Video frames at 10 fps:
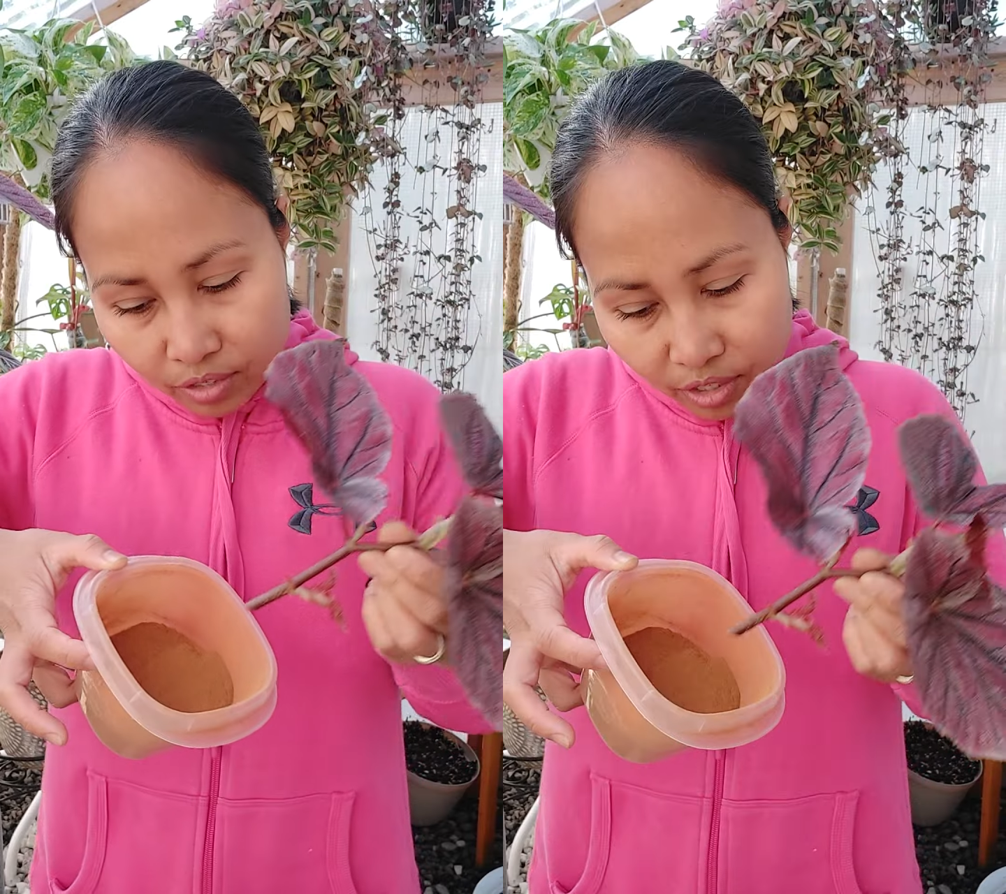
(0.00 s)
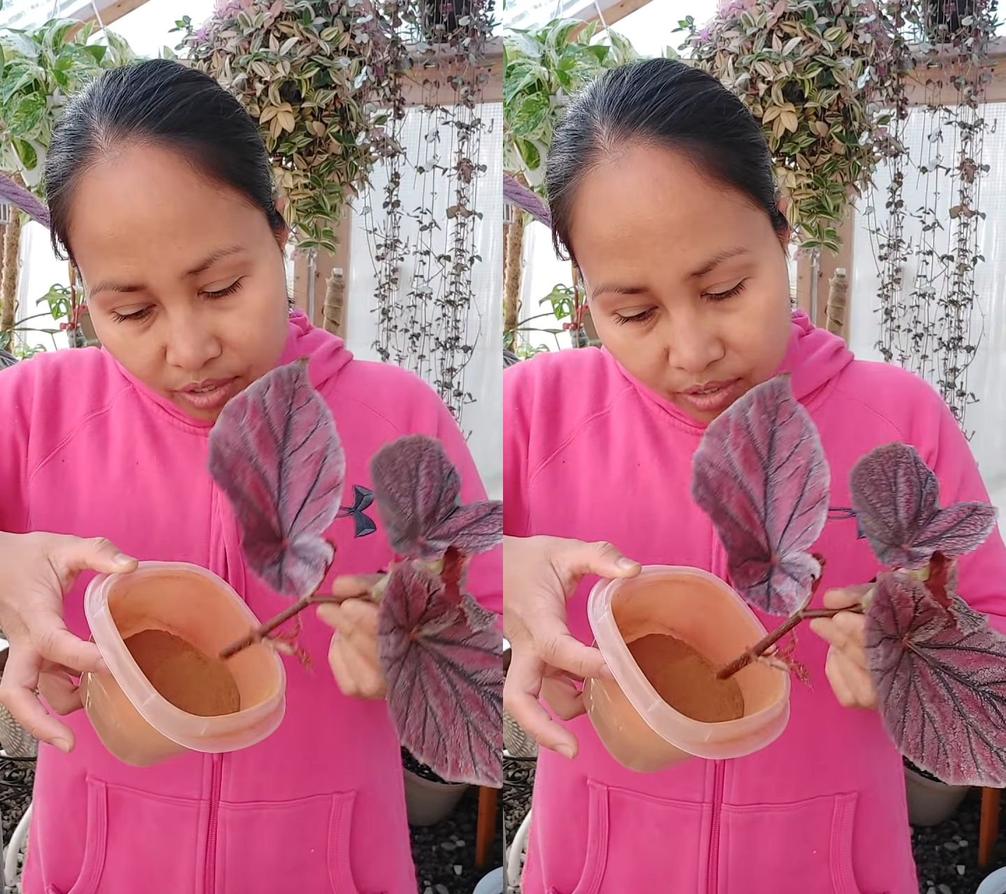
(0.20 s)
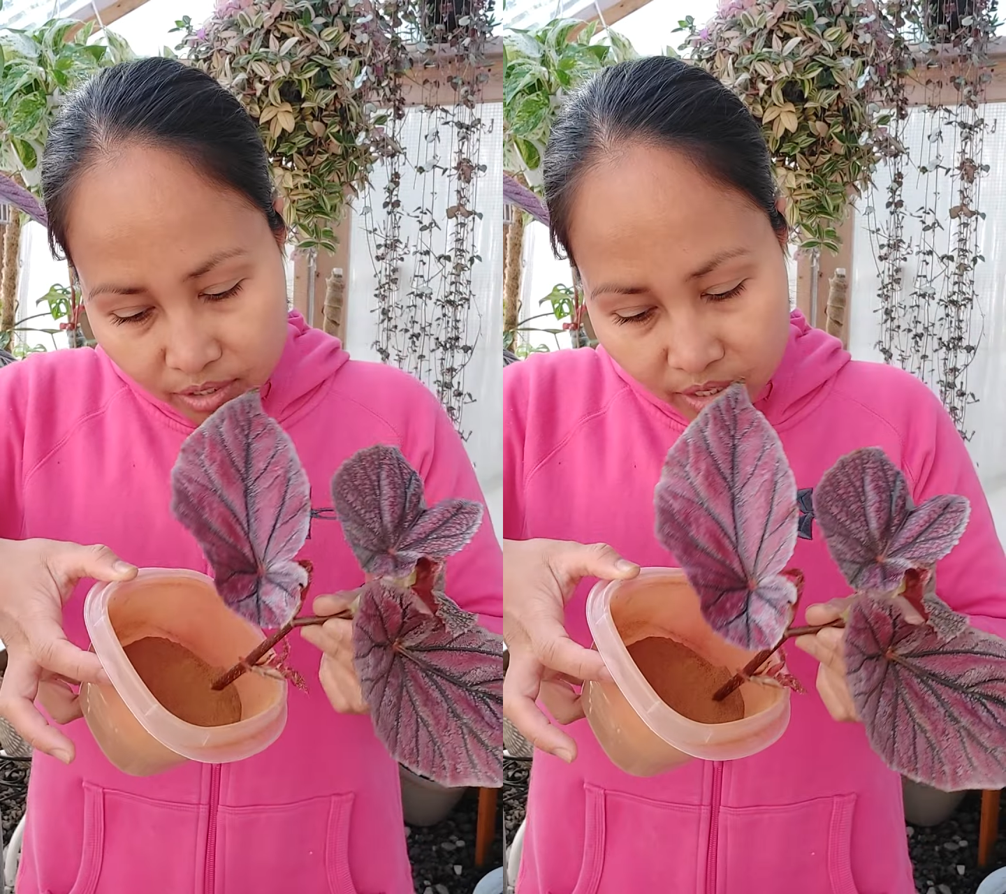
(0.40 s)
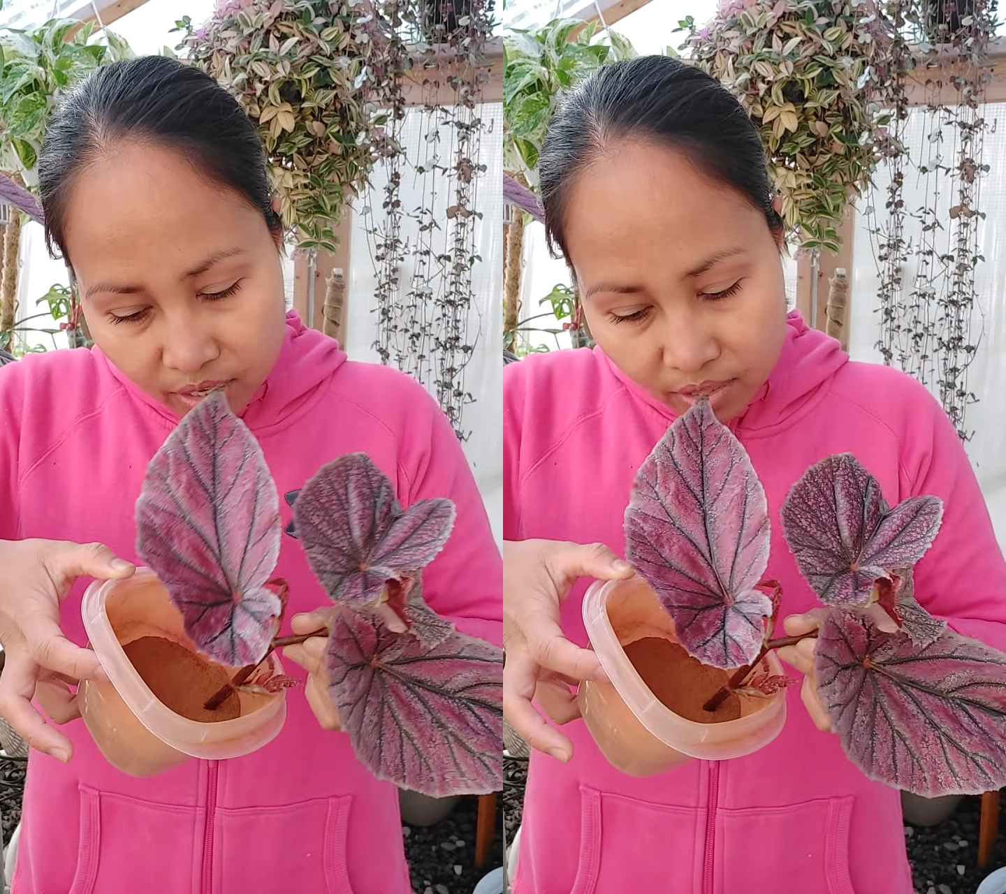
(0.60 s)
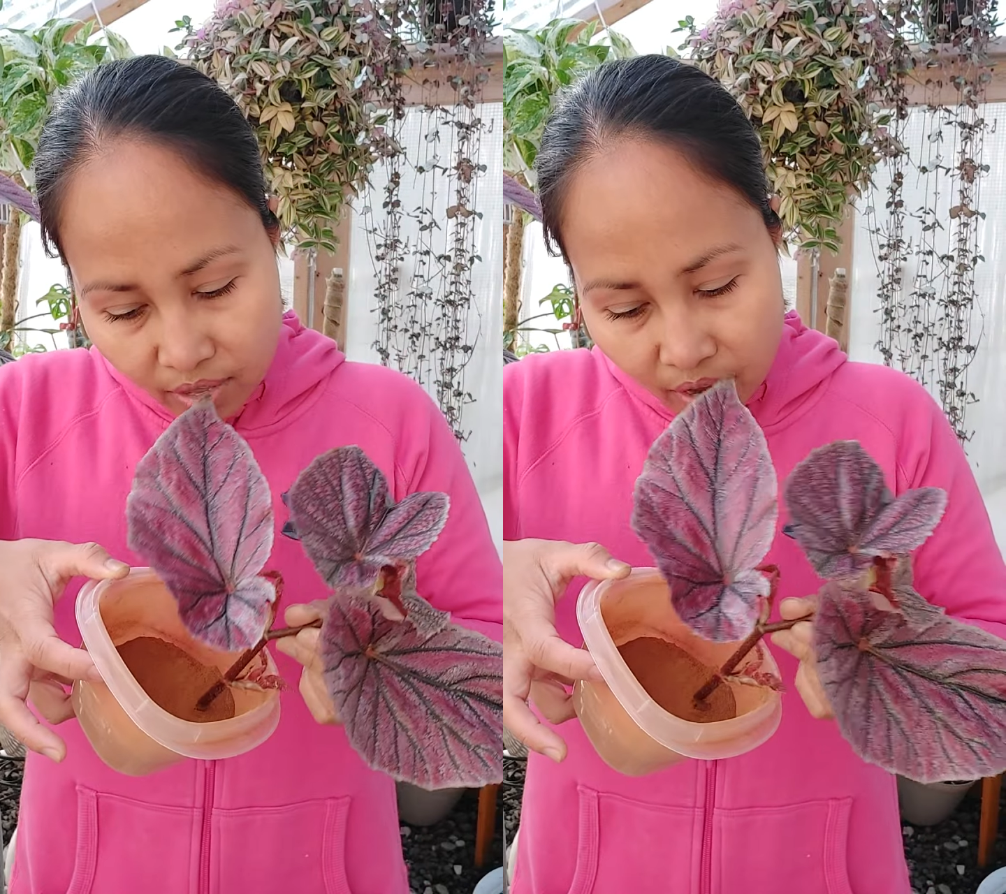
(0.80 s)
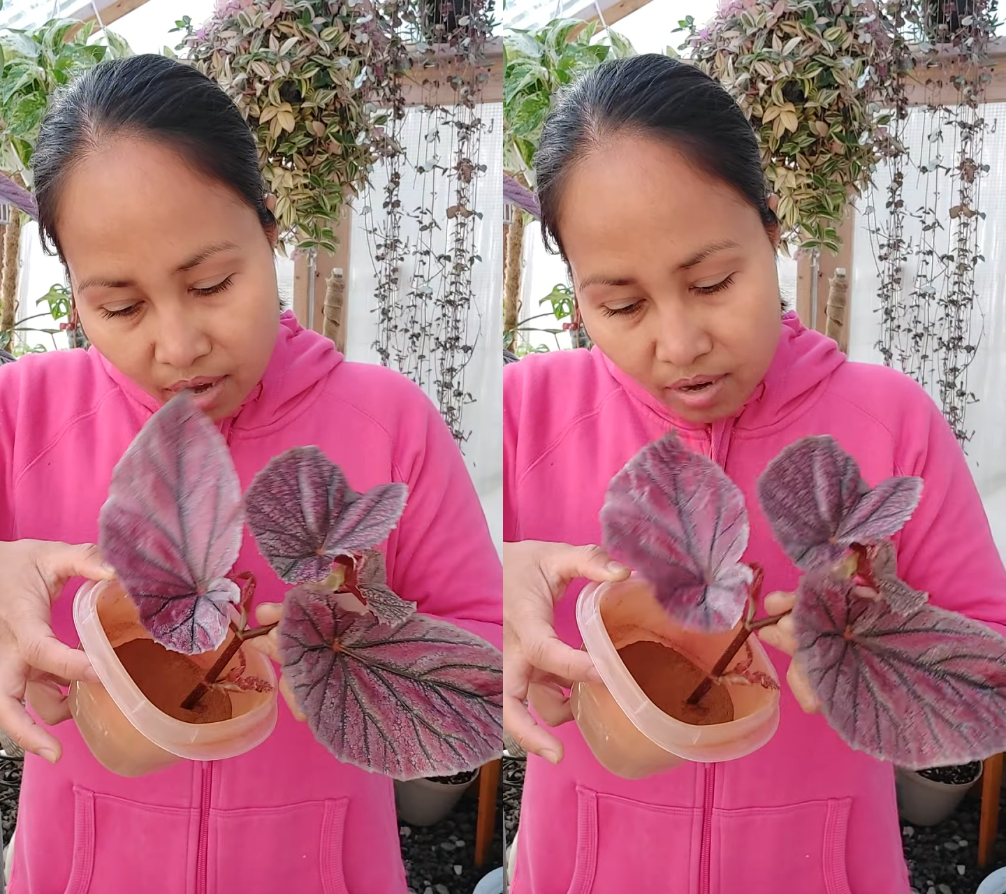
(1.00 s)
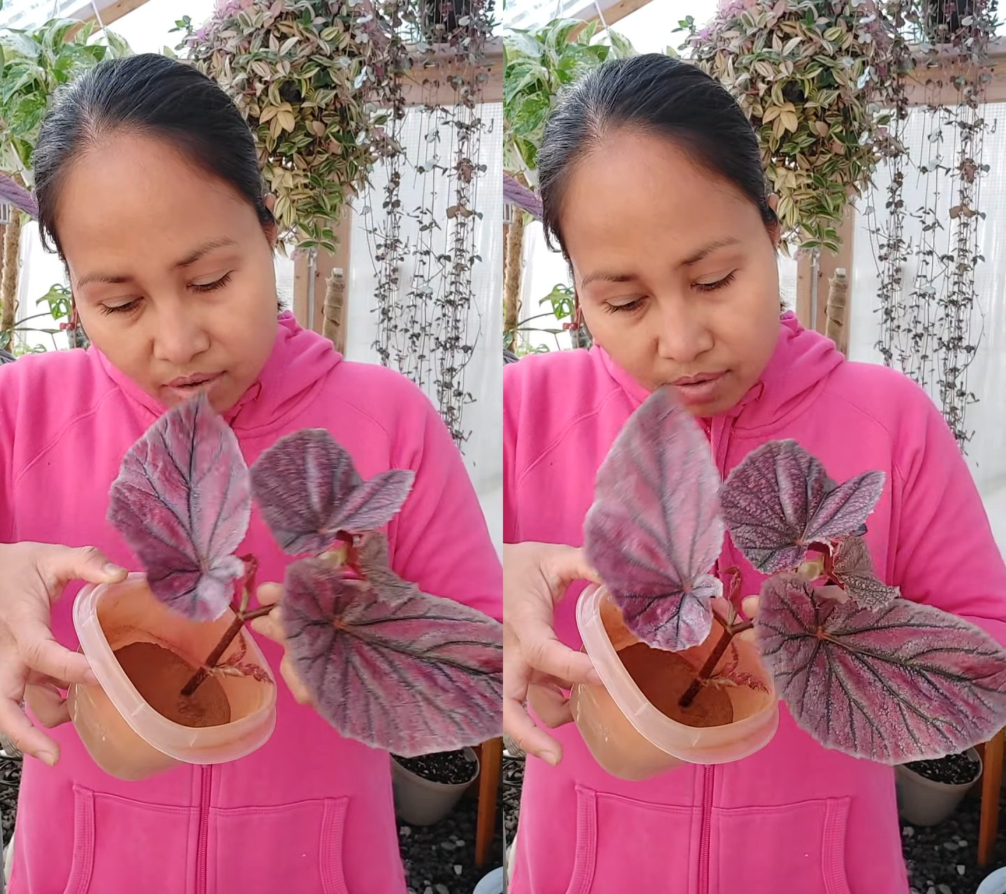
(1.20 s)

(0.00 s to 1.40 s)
just stick it there.